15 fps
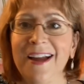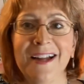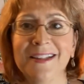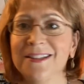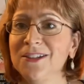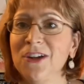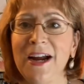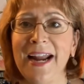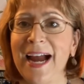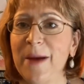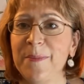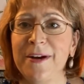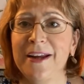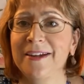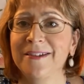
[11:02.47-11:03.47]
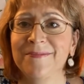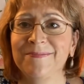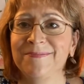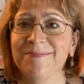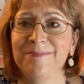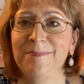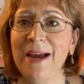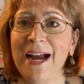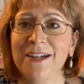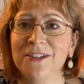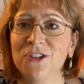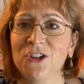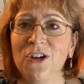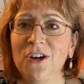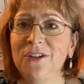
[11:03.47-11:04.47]
It's not happening. Backs a
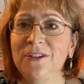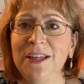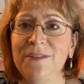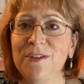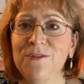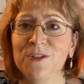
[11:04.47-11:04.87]
turn, leaving for